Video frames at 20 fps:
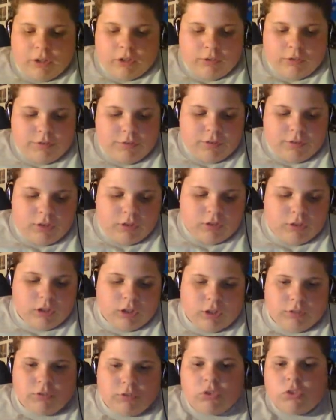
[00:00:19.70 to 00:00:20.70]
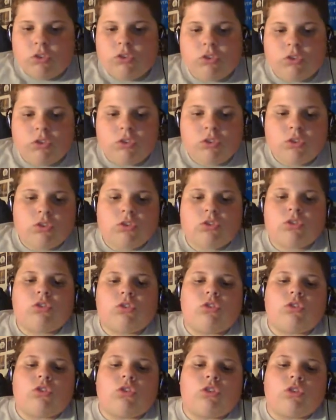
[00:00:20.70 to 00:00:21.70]
a field of
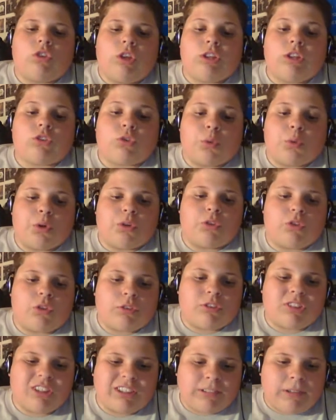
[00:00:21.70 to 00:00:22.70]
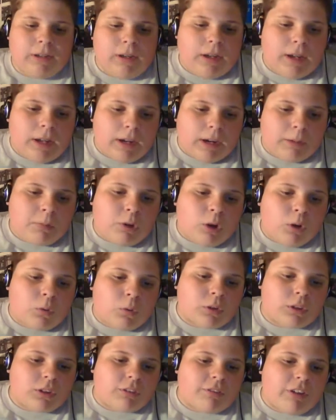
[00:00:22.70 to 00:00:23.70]
six horses, and I'm
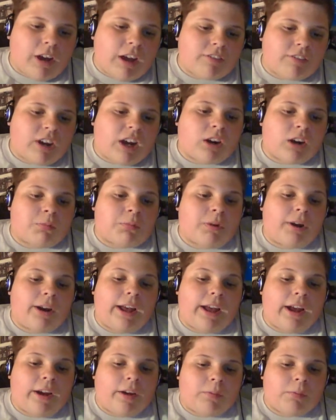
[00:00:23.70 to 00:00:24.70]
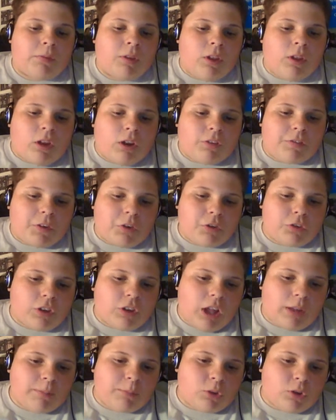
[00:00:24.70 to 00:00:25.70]
going with the five Arab Pal. A
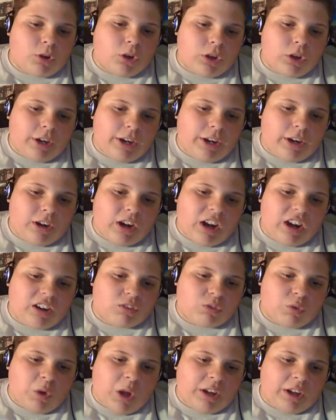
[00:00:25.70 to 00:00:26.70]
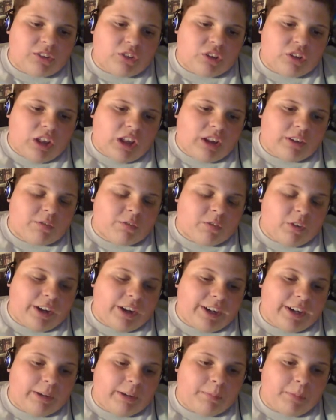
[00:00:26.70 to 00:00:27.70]
first time starter here out of Rock Slide,
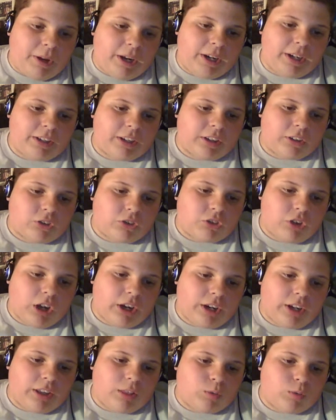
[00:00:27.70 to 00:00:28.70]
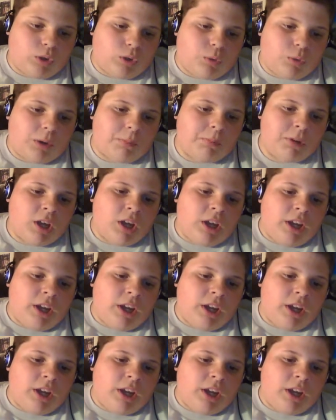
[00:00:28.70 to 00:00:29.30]
Frankie Pennington is jockey 3-1.